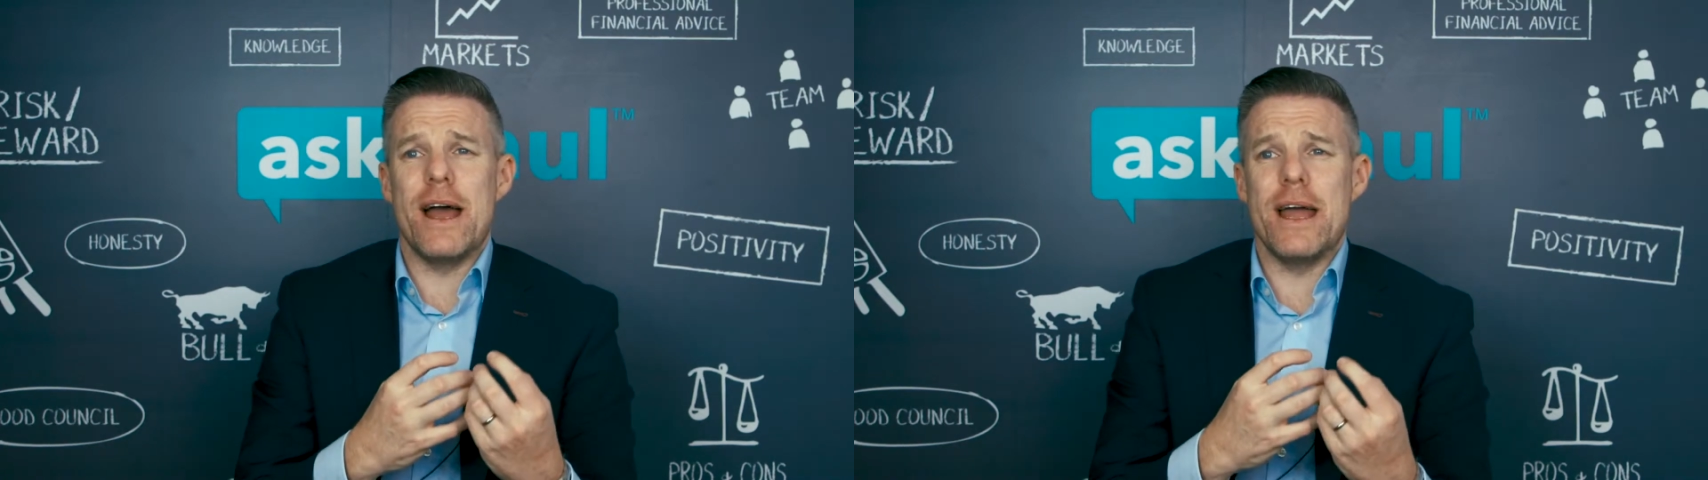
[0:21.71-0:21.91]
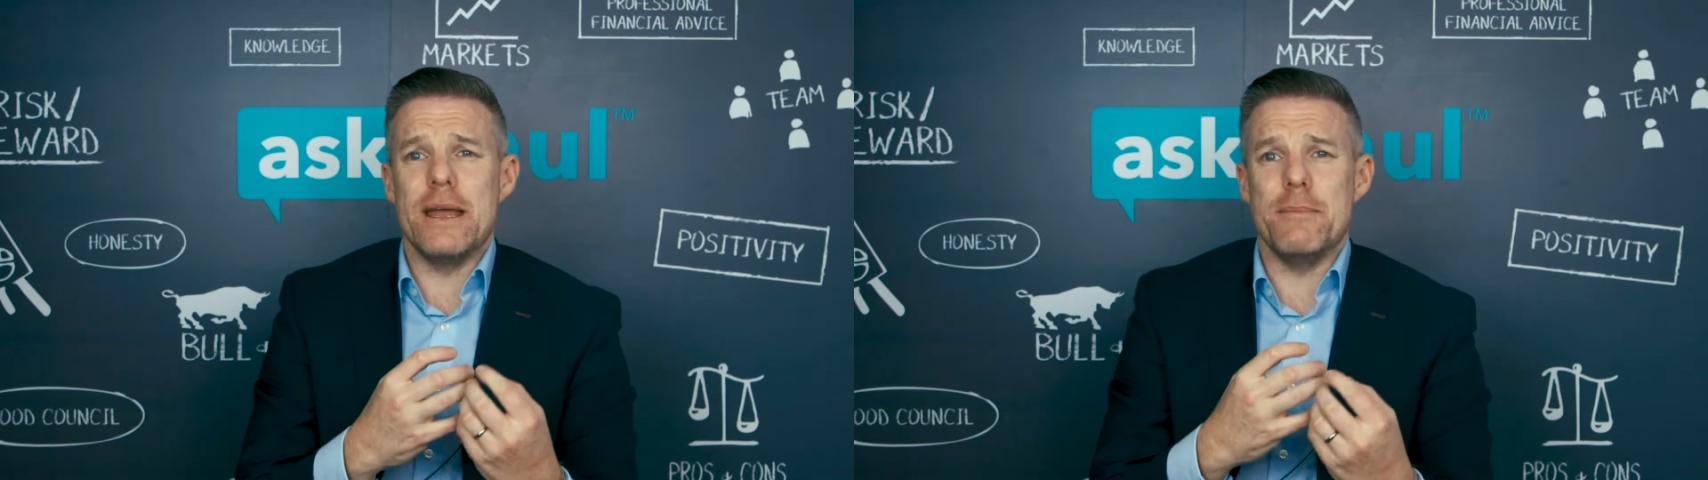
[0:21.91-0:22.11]

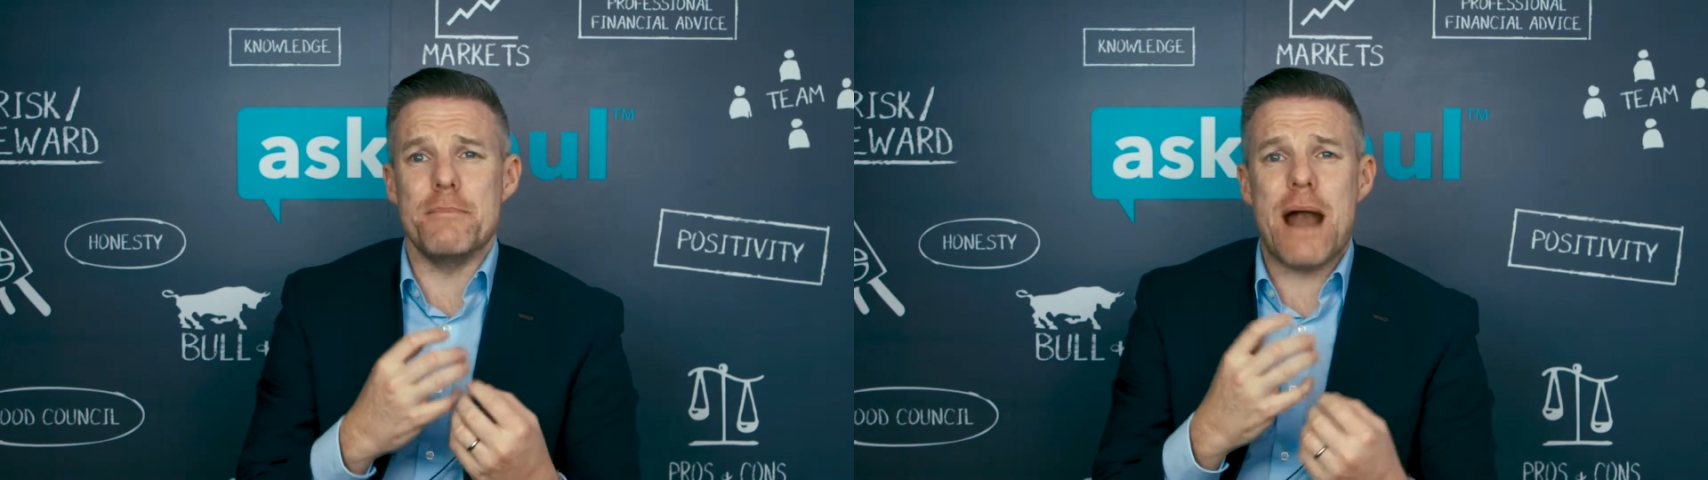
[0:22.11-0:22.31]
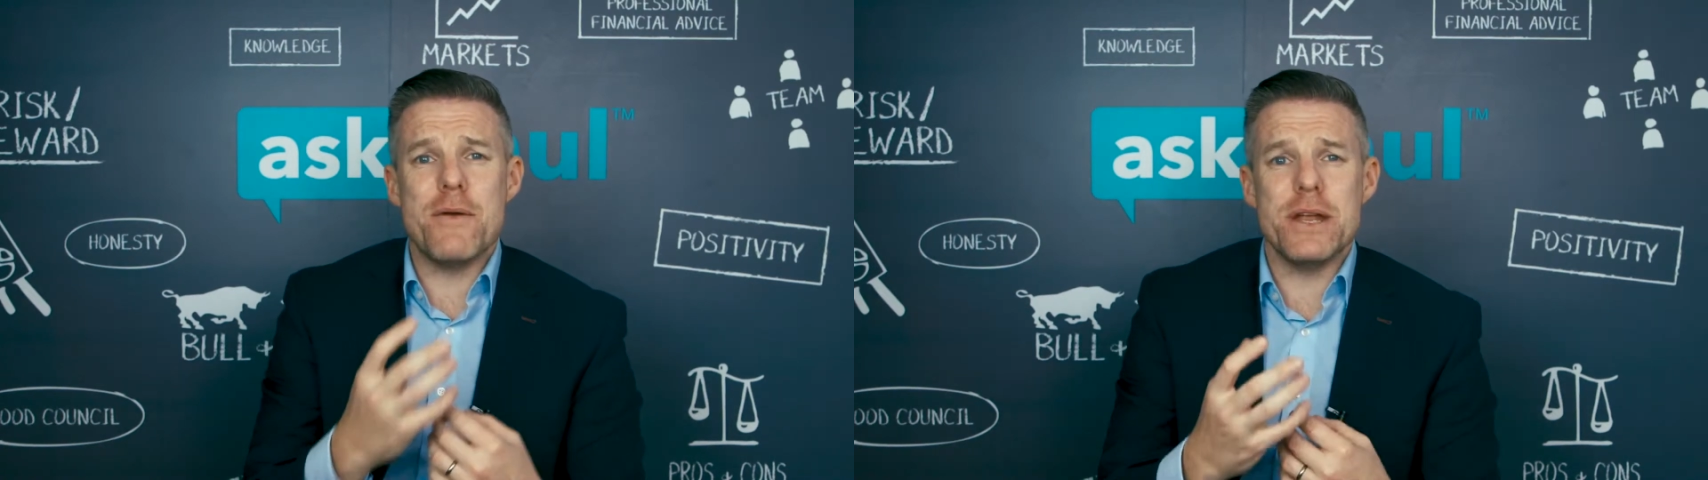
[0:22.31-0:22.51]
a
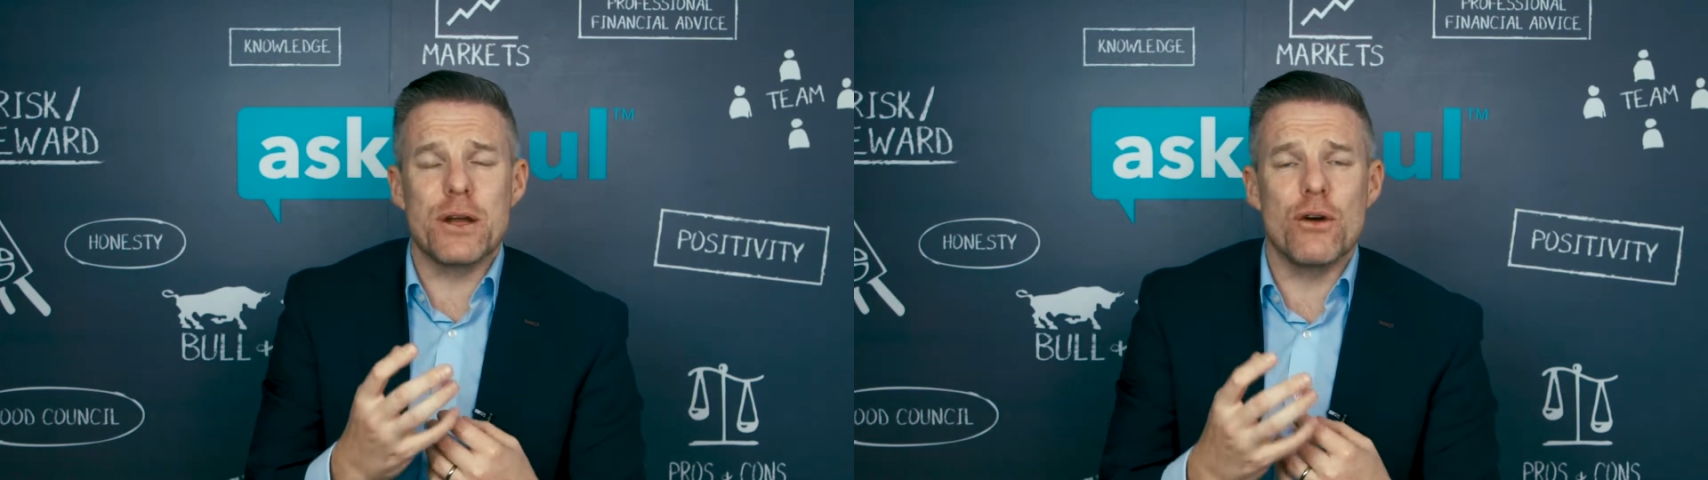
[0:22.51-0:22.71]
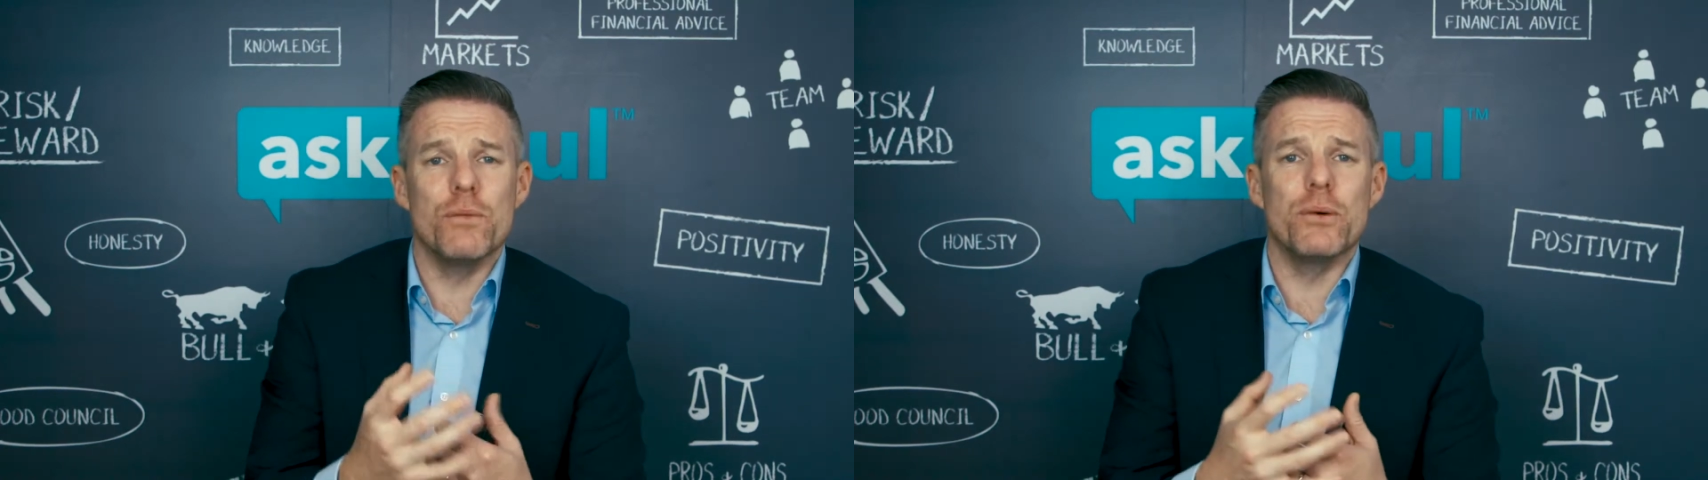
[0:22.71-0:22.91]
married
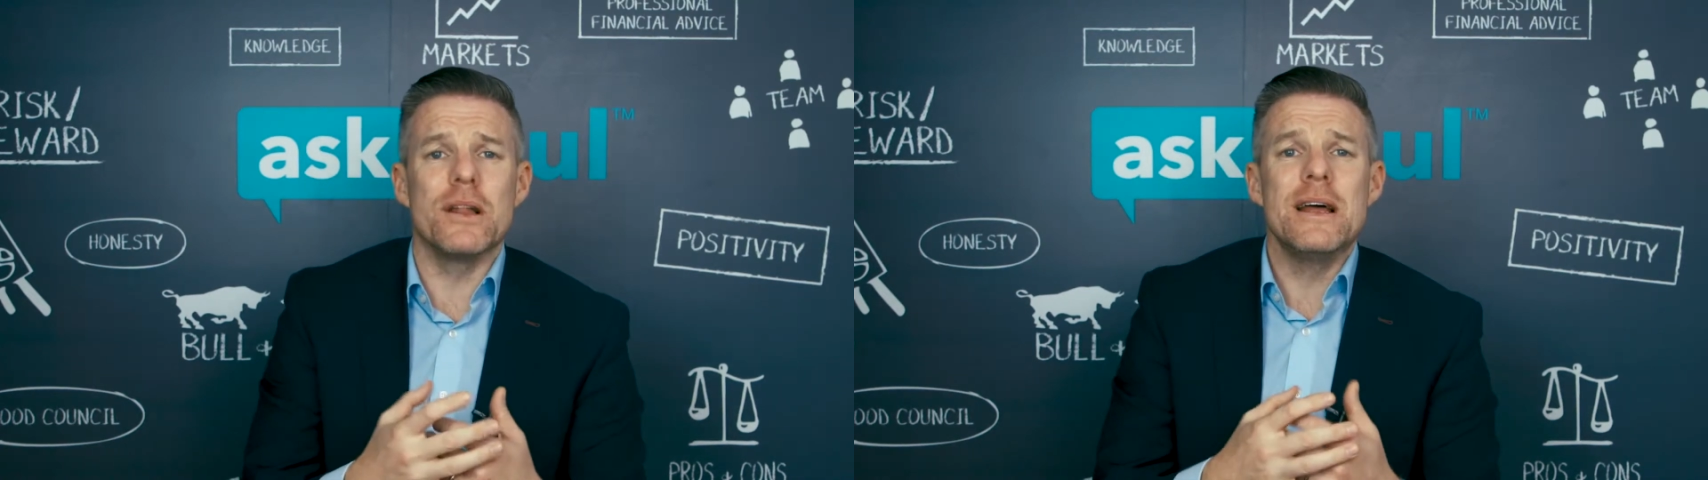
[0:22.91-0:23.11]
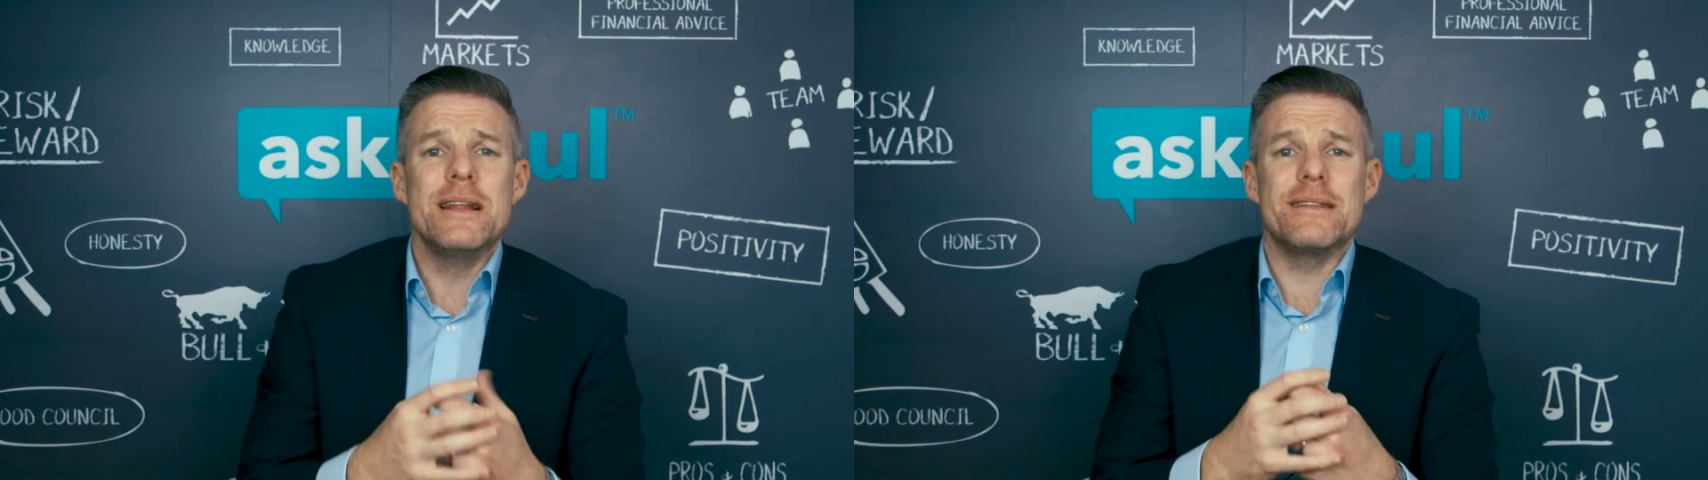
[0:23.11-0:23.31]
couple